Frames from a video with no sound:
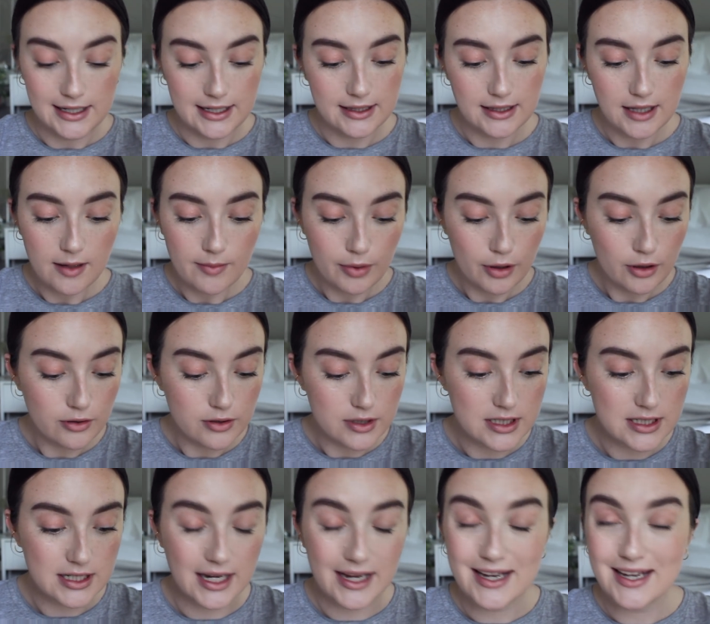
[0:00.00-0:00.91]
in that
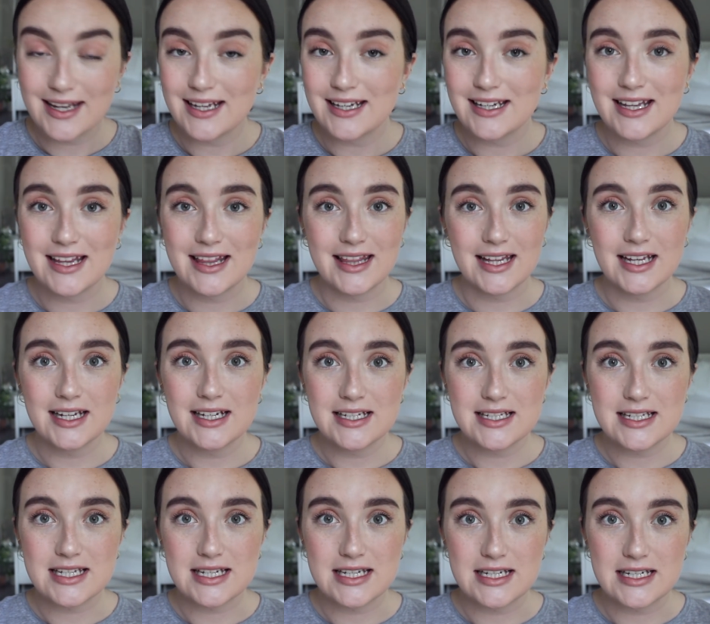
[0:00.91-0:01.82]
post. And
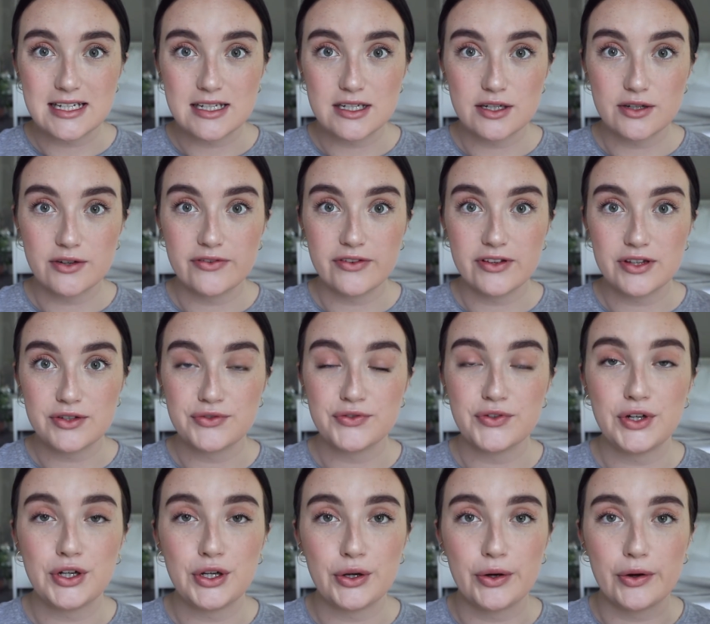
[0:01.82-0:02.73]
that is it for this
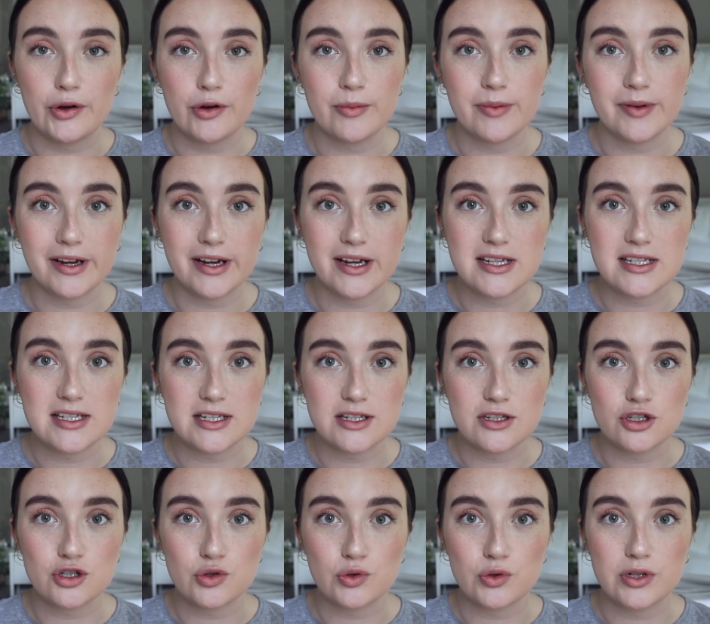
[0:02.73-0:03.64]
video. I hope you guys
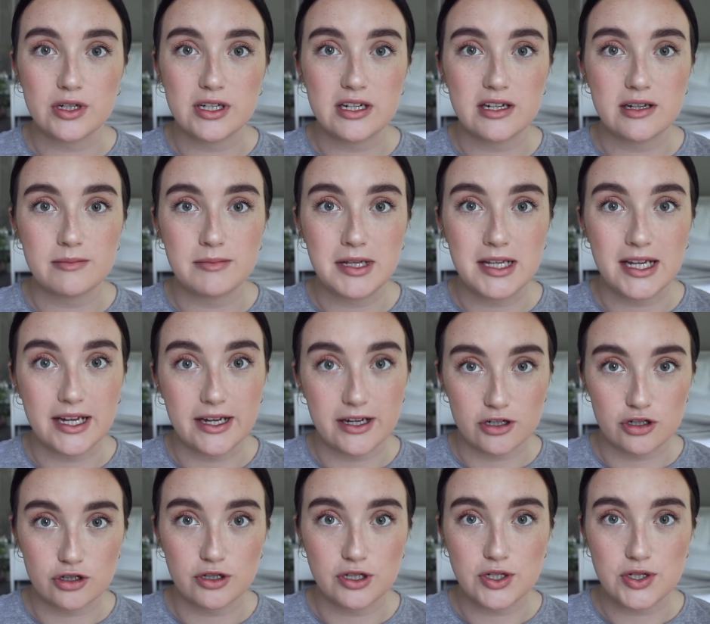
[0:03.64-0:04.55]
enjoyed me
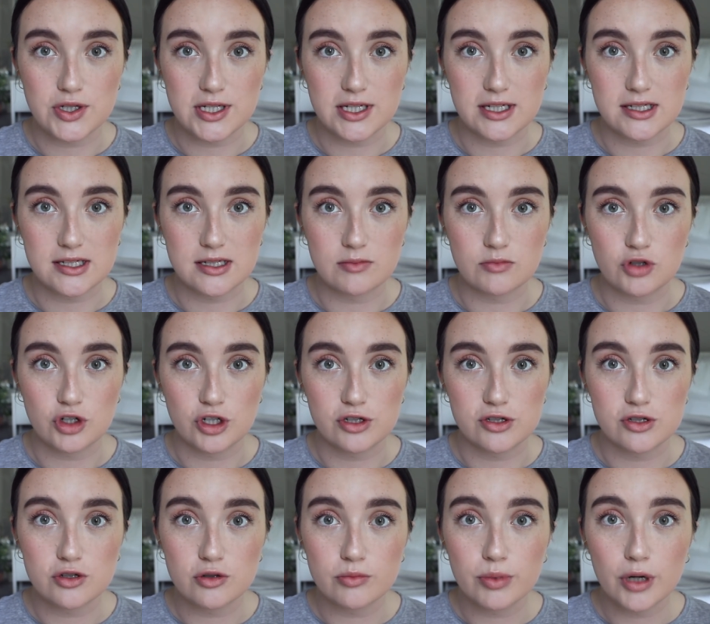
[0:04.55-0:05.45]
actually using some
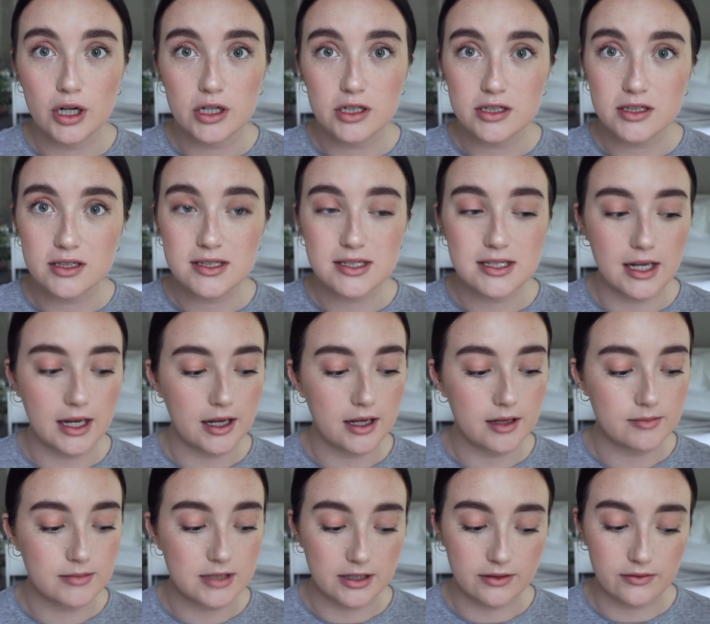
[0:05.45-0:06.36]
drugstore products. I
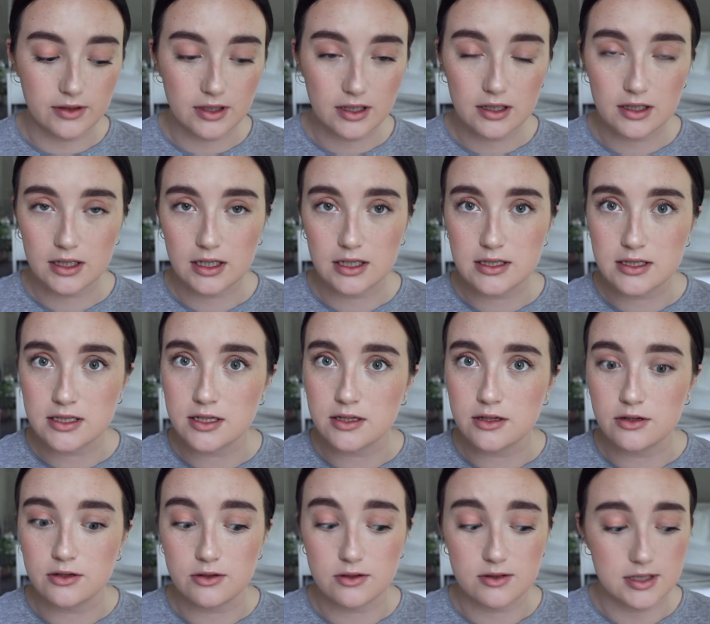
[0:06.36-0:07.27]
am definitely going to
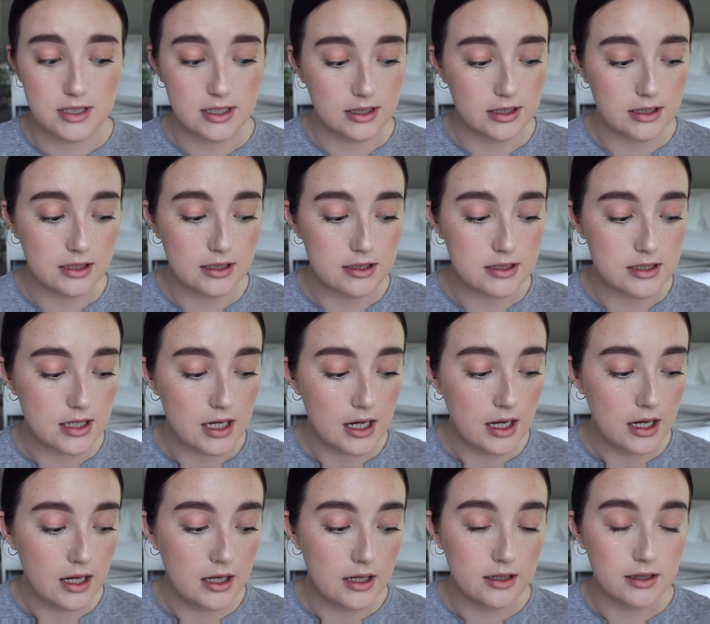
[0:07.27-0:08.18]
continue using these.
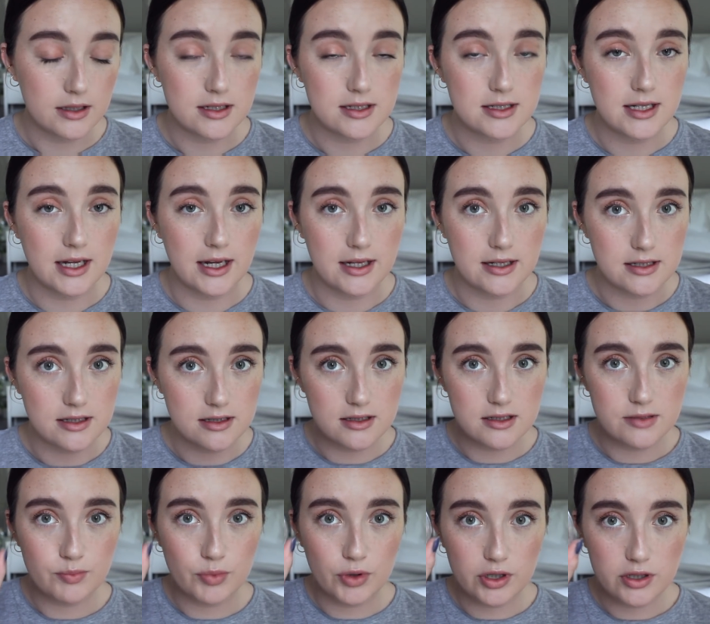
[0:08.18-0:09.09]
This
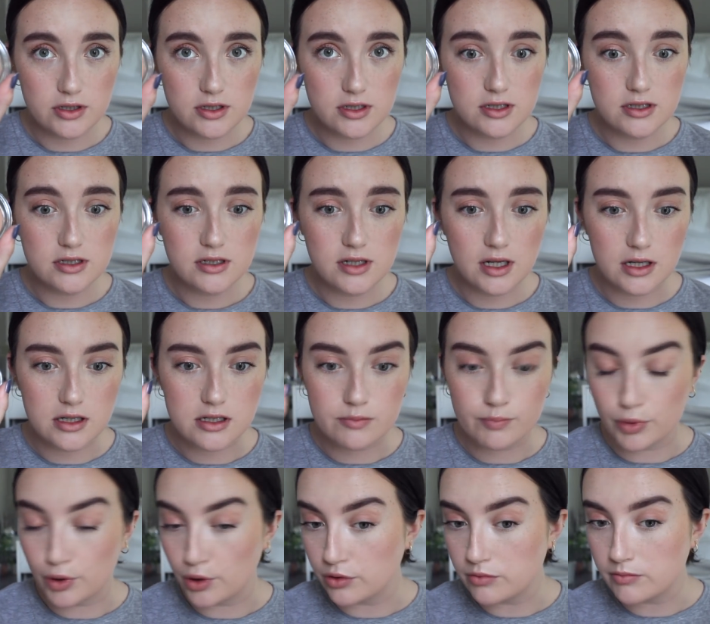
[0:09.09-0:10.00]
Essence bronzer has
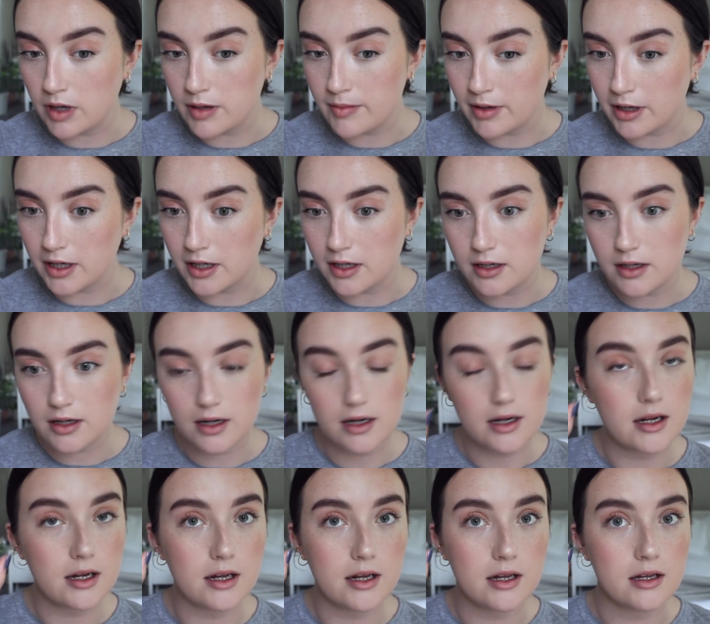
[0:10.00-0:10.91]
blown my mind.
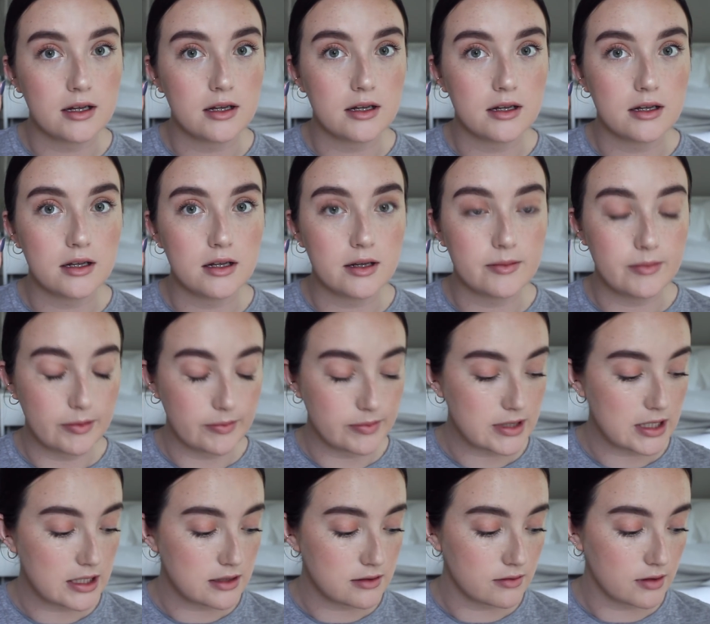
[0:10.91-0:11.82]
I am
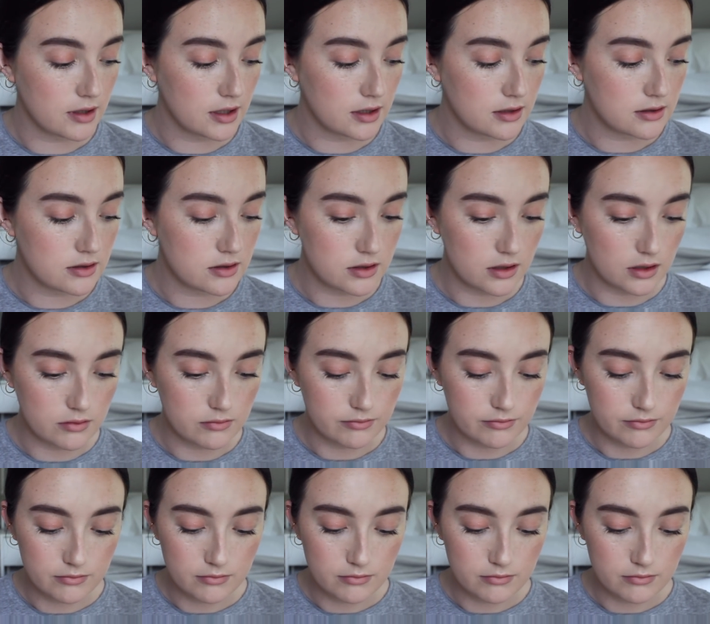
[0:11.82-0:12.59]
obsessed with it, so